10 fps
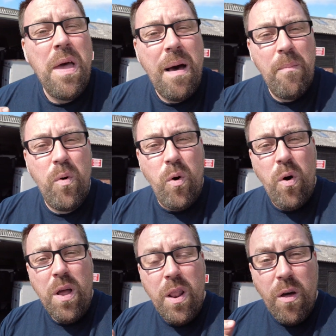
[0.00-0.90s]
and more
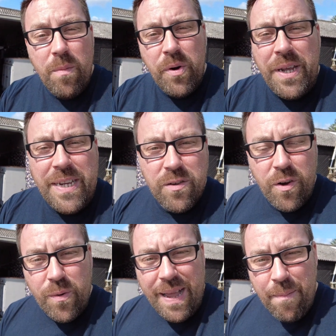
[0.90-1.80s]
like the monkey
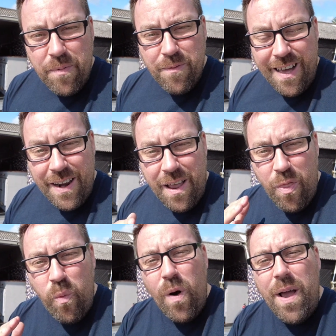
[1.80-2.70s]
cycle camper van and
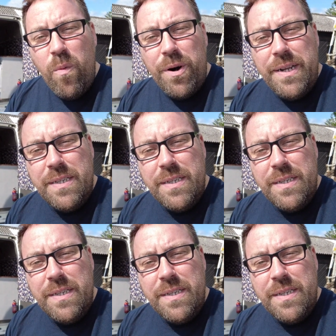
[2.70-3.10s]
the way I want it